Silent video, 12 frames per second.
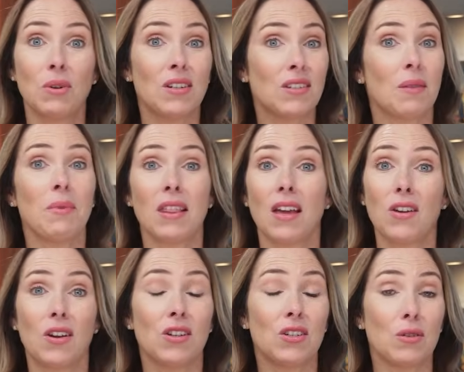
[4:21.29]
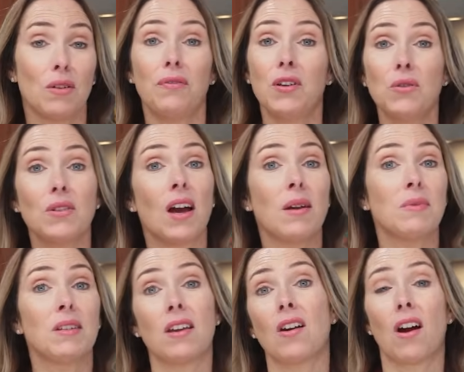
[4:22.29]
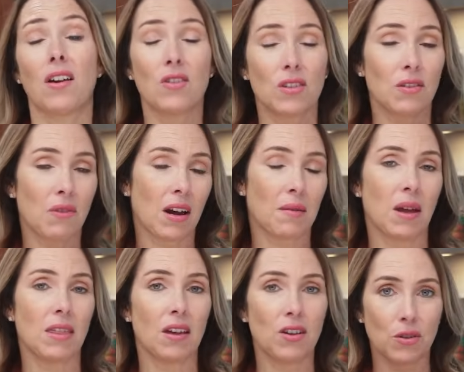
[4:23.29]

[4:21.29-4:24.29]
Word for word: which is something that you can do a few times a year. I usually recommend that you